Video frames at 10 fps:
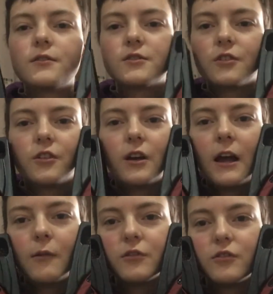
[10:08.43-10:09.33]
So
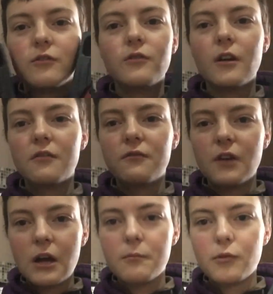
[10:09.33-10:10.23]
I will do
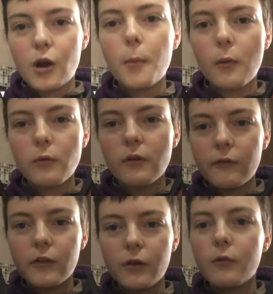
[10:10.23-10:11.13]
a proper
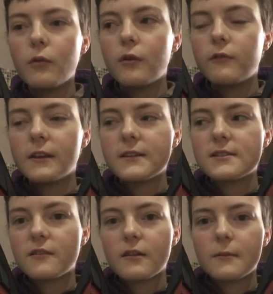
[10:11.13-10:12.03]
review of these
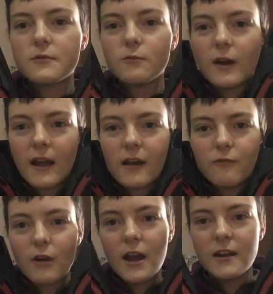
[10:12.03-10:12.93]
stirrups when I can
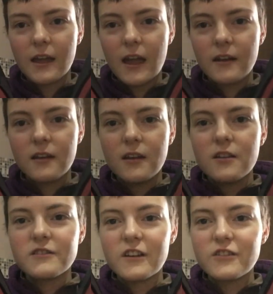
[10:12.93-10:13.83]
ride again.
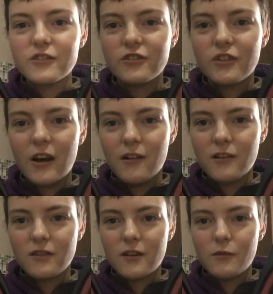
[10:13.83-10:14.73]
So I don't know how
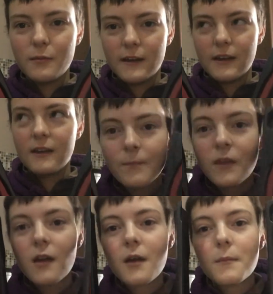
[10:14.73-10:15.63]
long that will be.
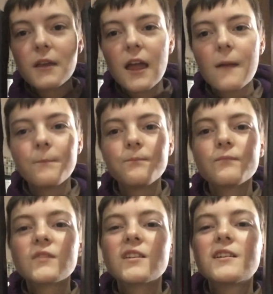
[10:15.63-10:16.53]
But yeah,
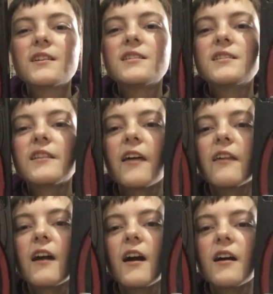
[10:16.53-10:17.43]
there
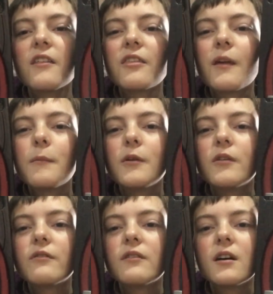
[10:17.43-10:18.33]
they are. They're
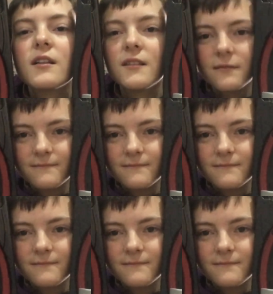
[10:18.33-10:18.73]
beautiful.